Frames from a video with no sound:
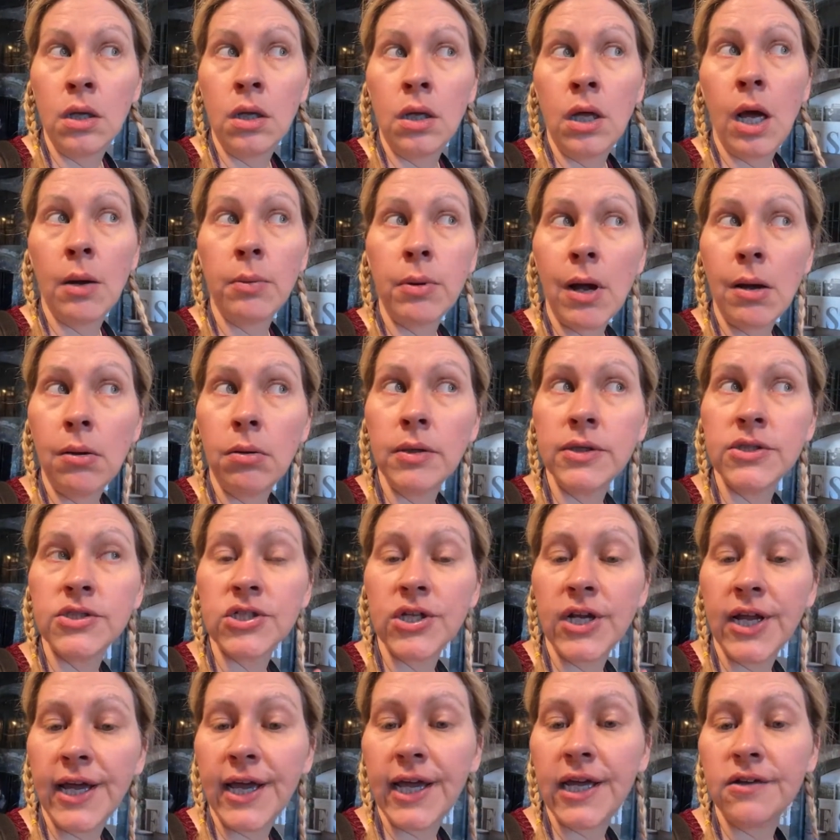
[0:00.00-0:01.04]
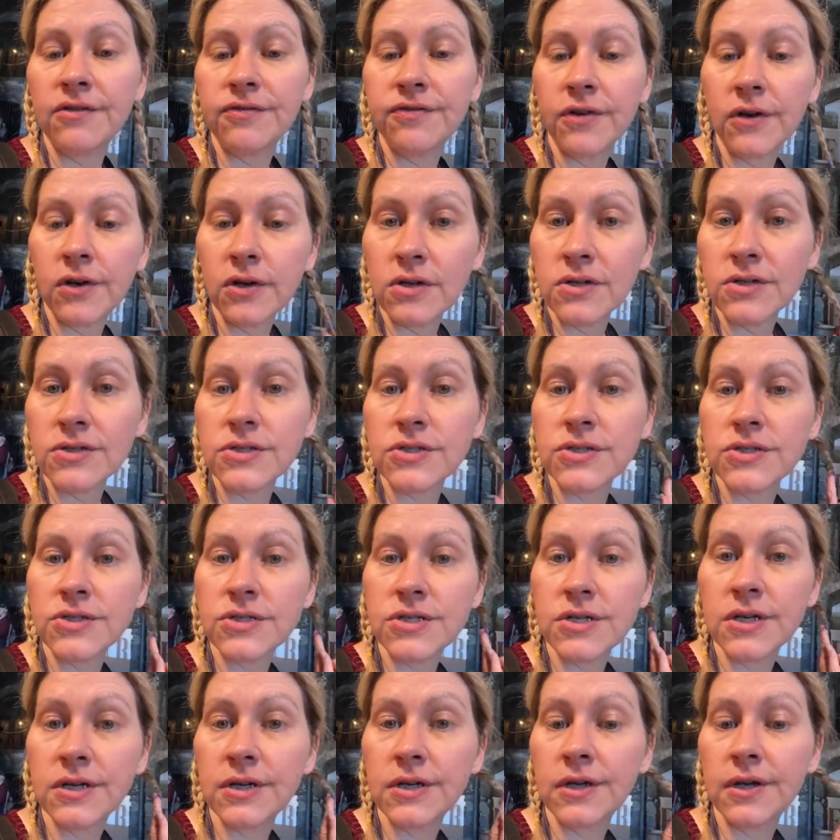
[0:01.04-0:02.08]
I probably should have ate
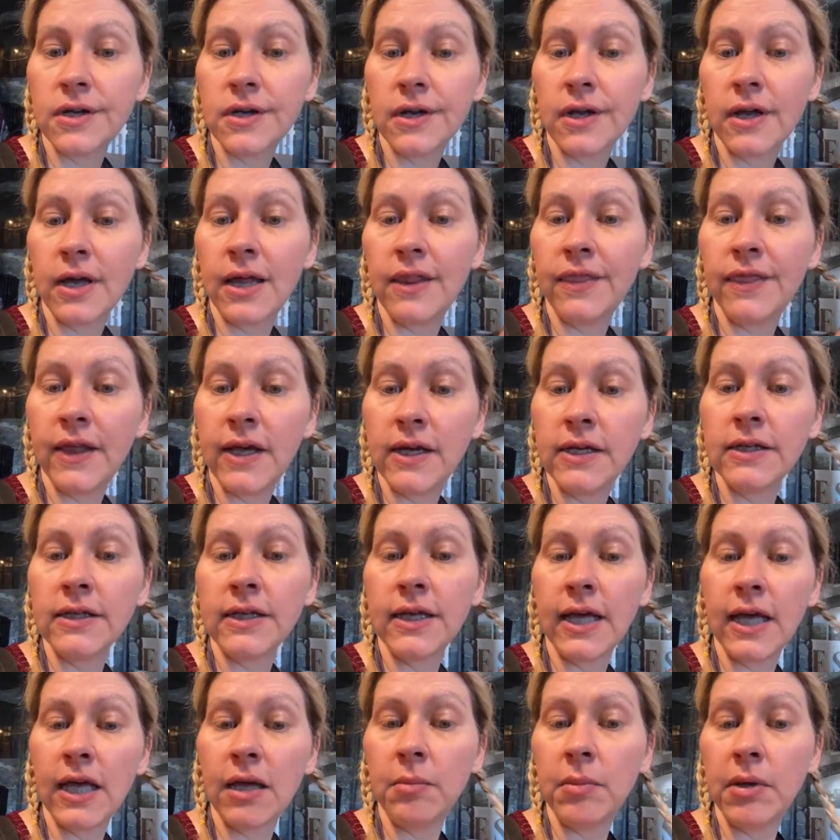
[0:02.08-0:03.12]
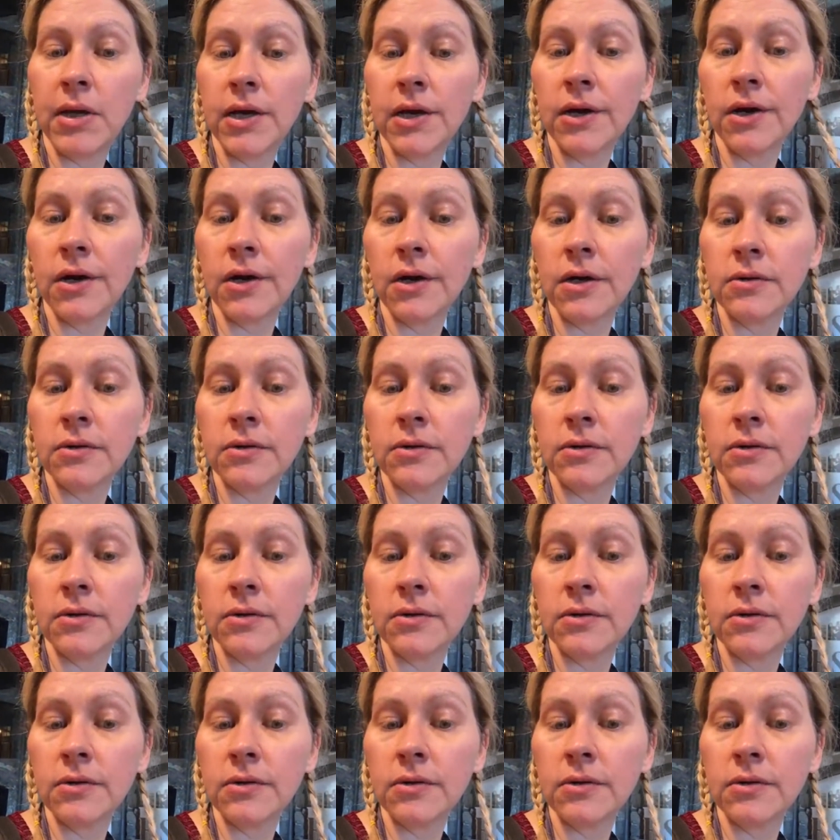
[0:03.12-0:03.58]
first and then came here.